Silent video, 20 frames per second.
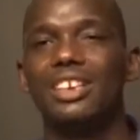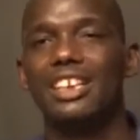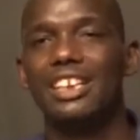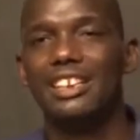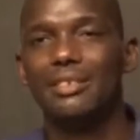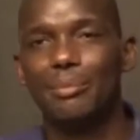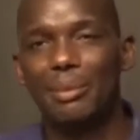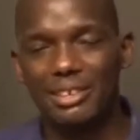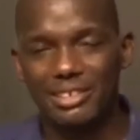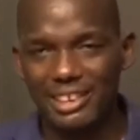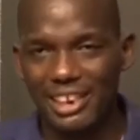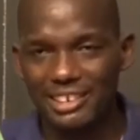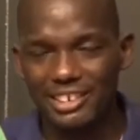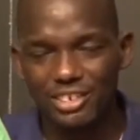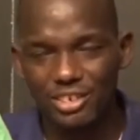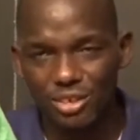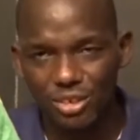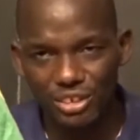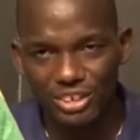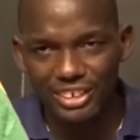But that
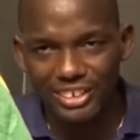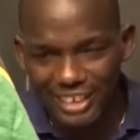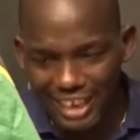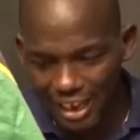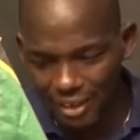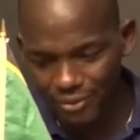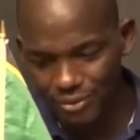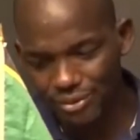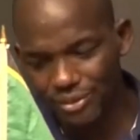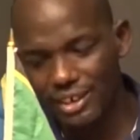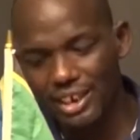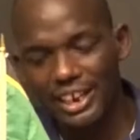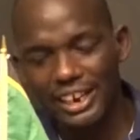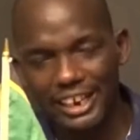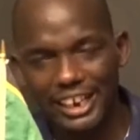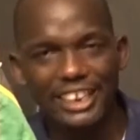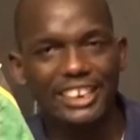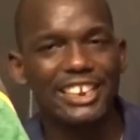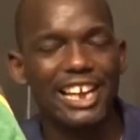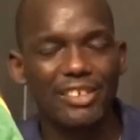is not enough.
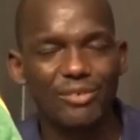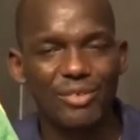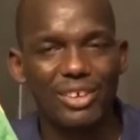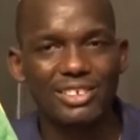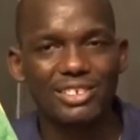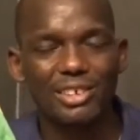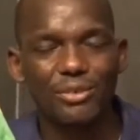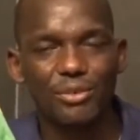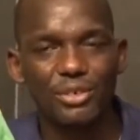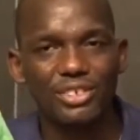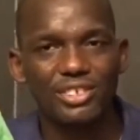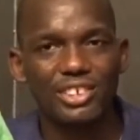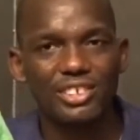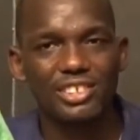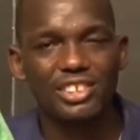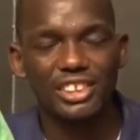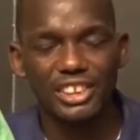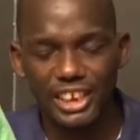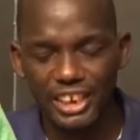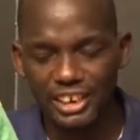Learning advanced physics
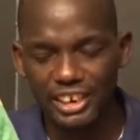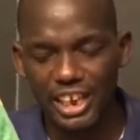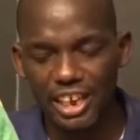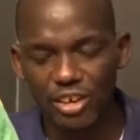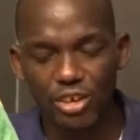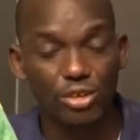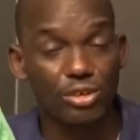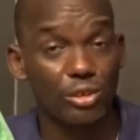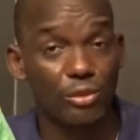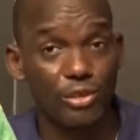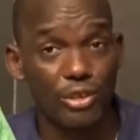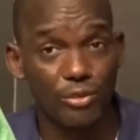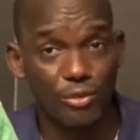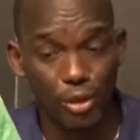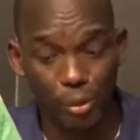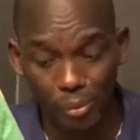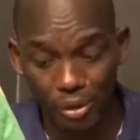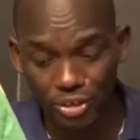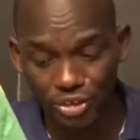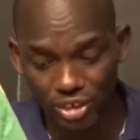need a lot of
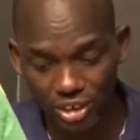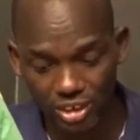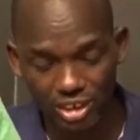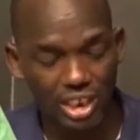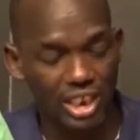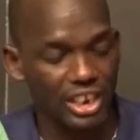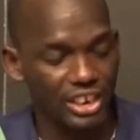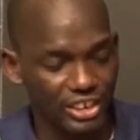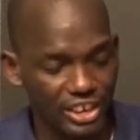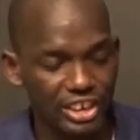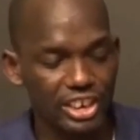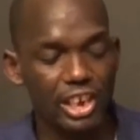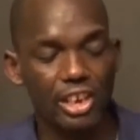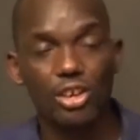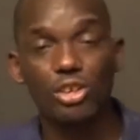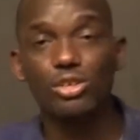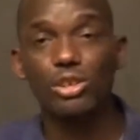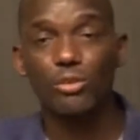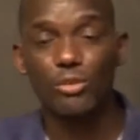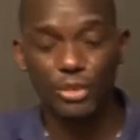information, need a
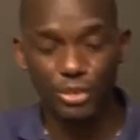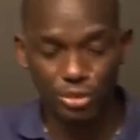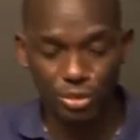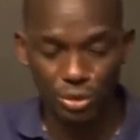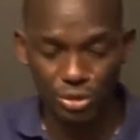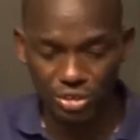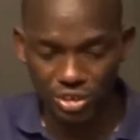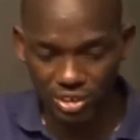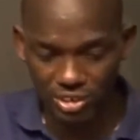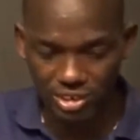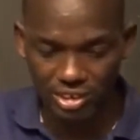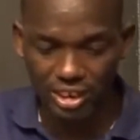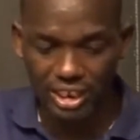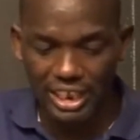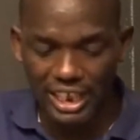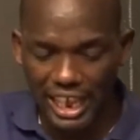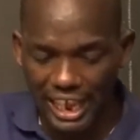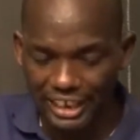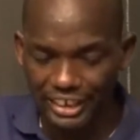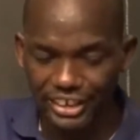lot of resources.
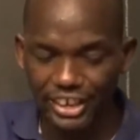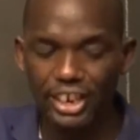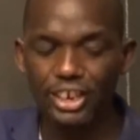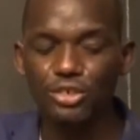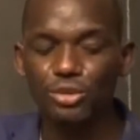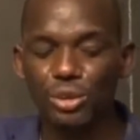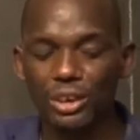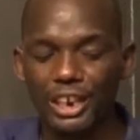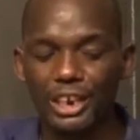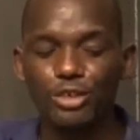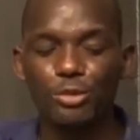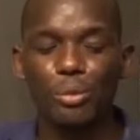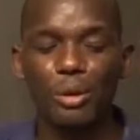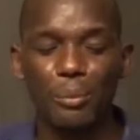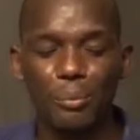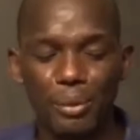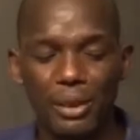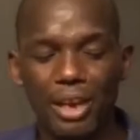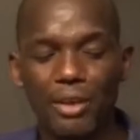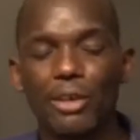Again, so we like to
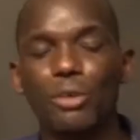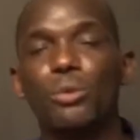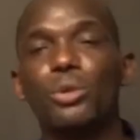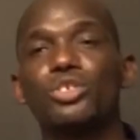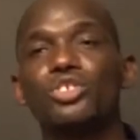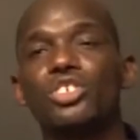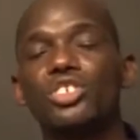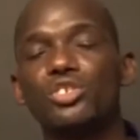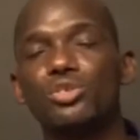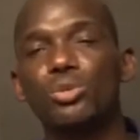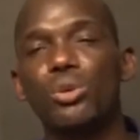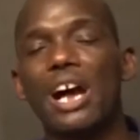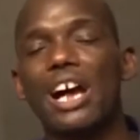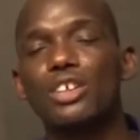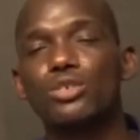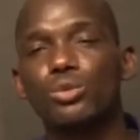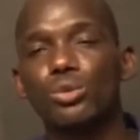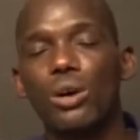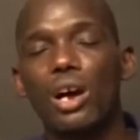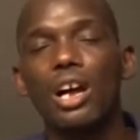prepare our questions to
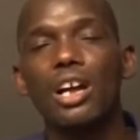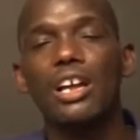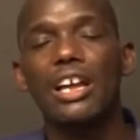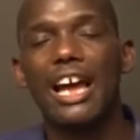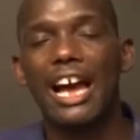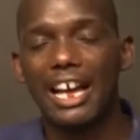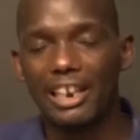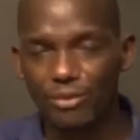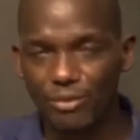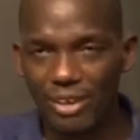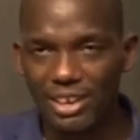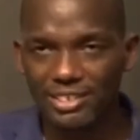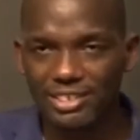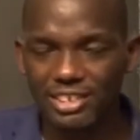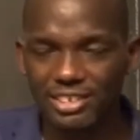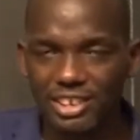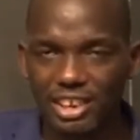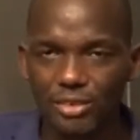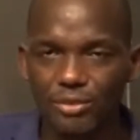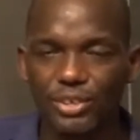answer advanced
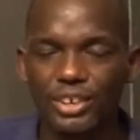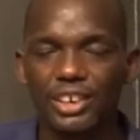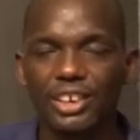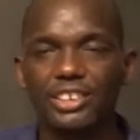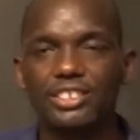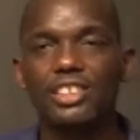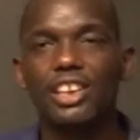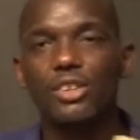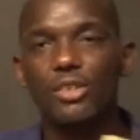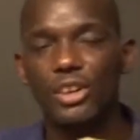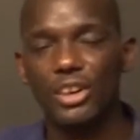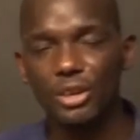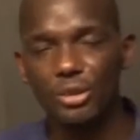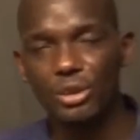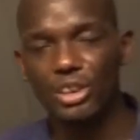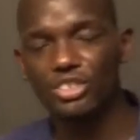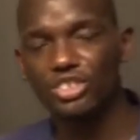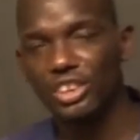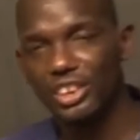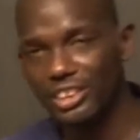certificate secondary
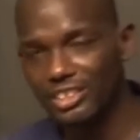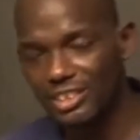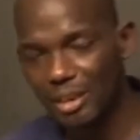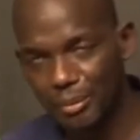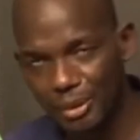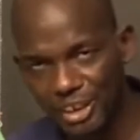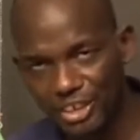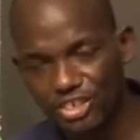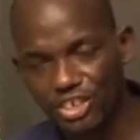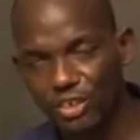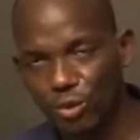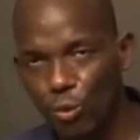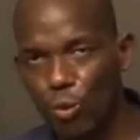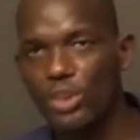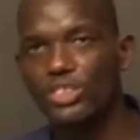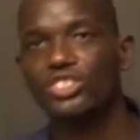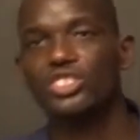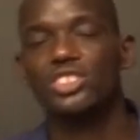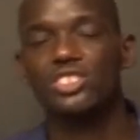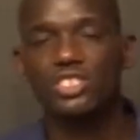education examination
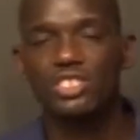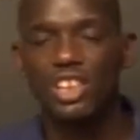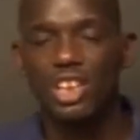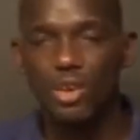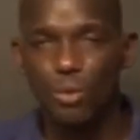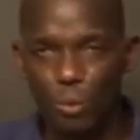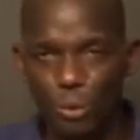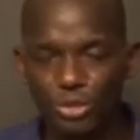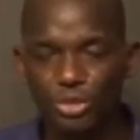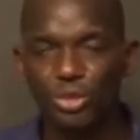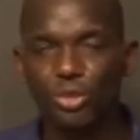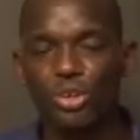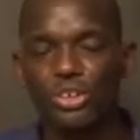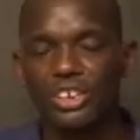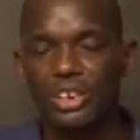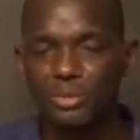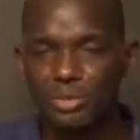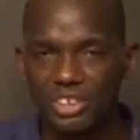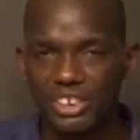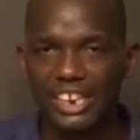questions, which we call them
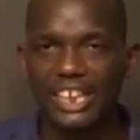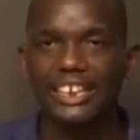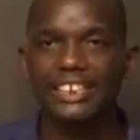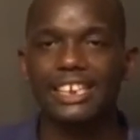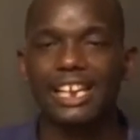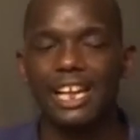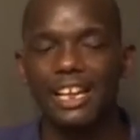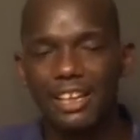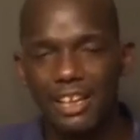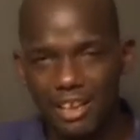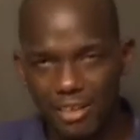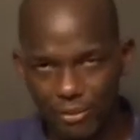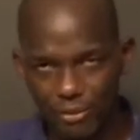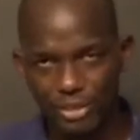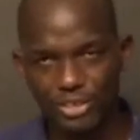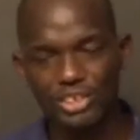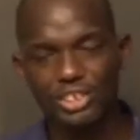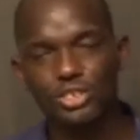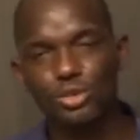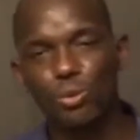NECTA
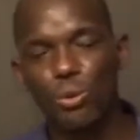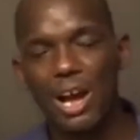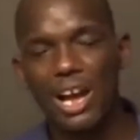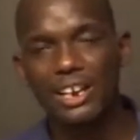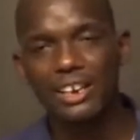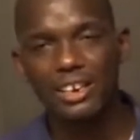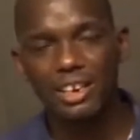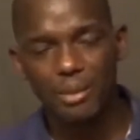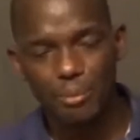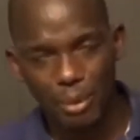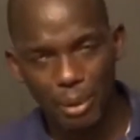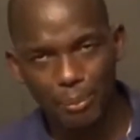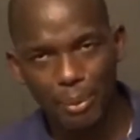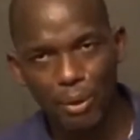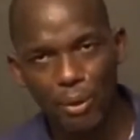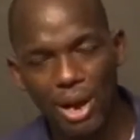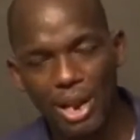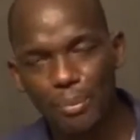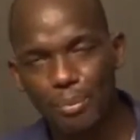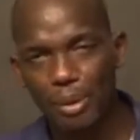Physics 1,
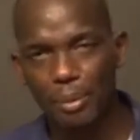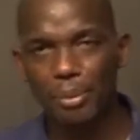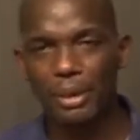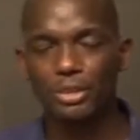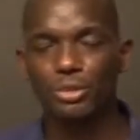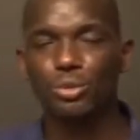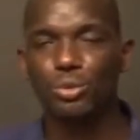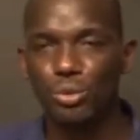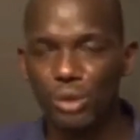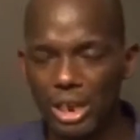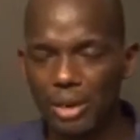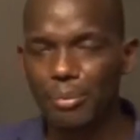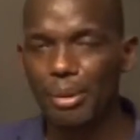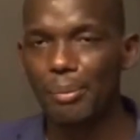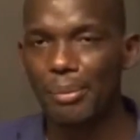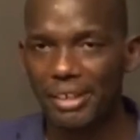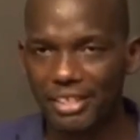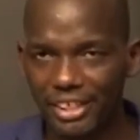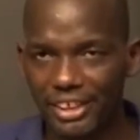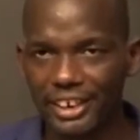Paper 2, and
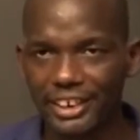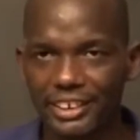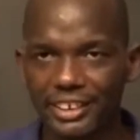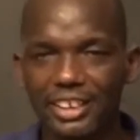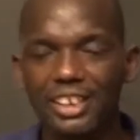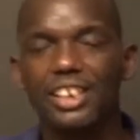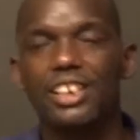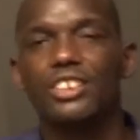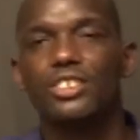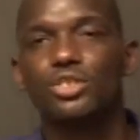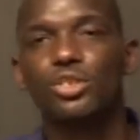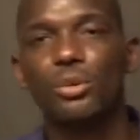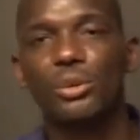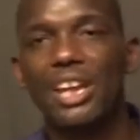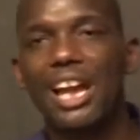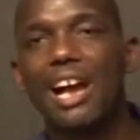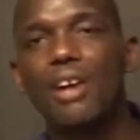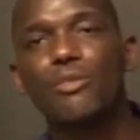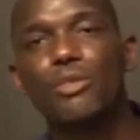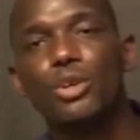Paper 3. So we
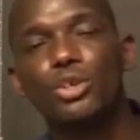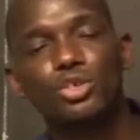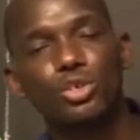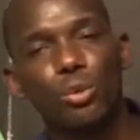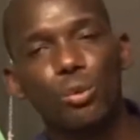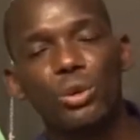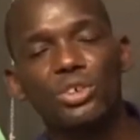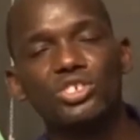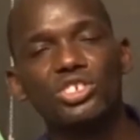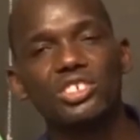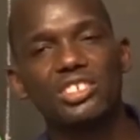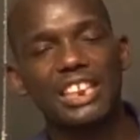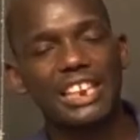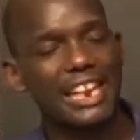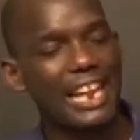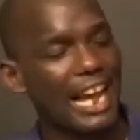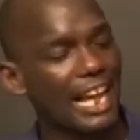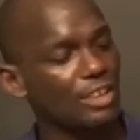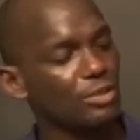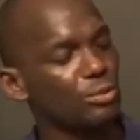have also questions
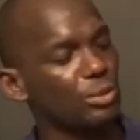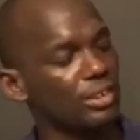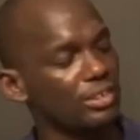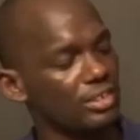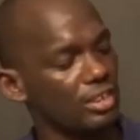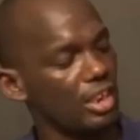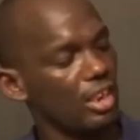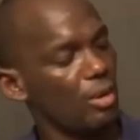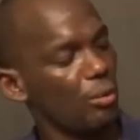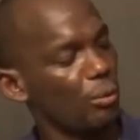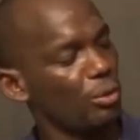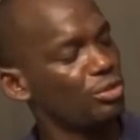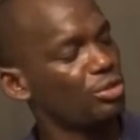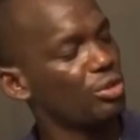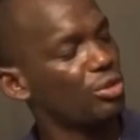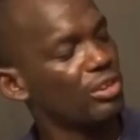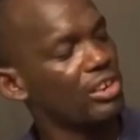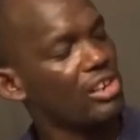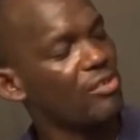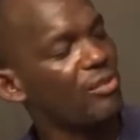and answers, which we
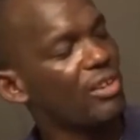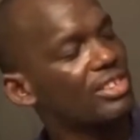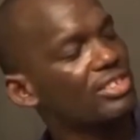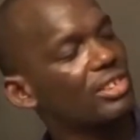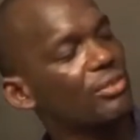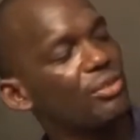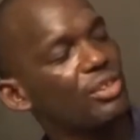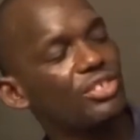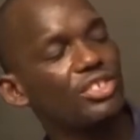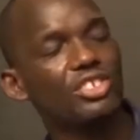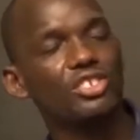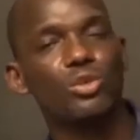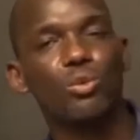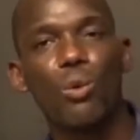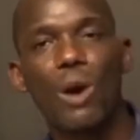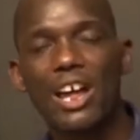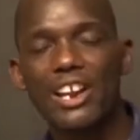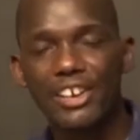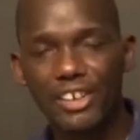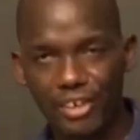call Advanced Physics
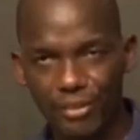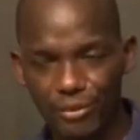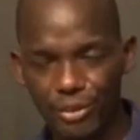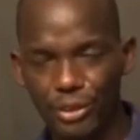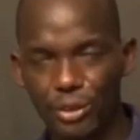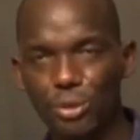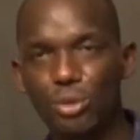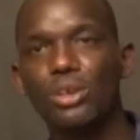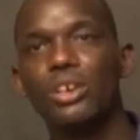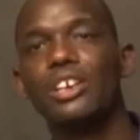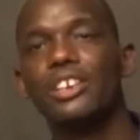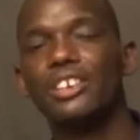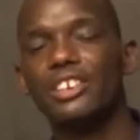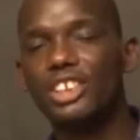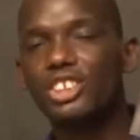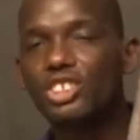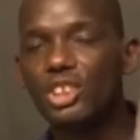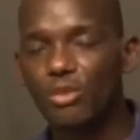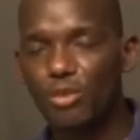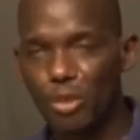1 review.
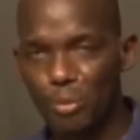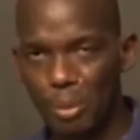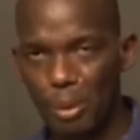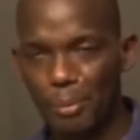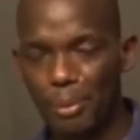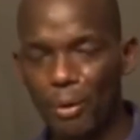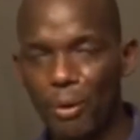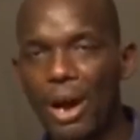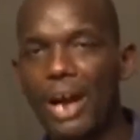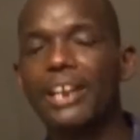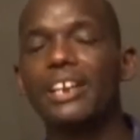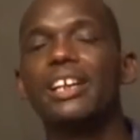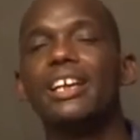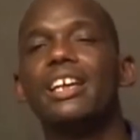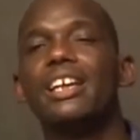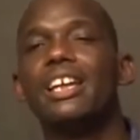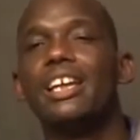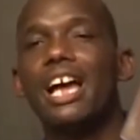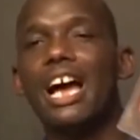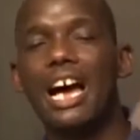This is for Paper 1.
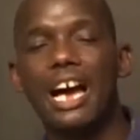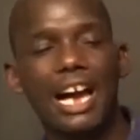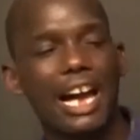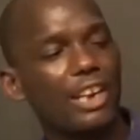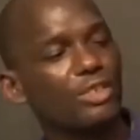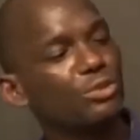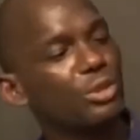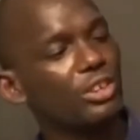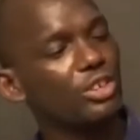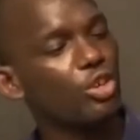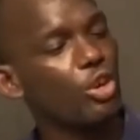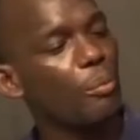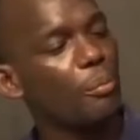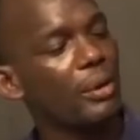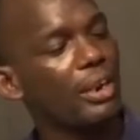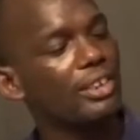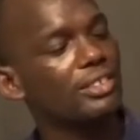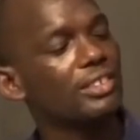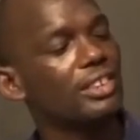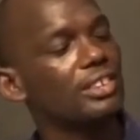Actually
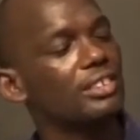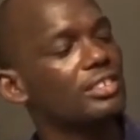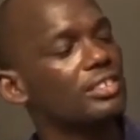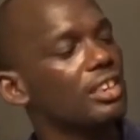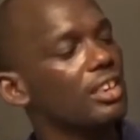comprises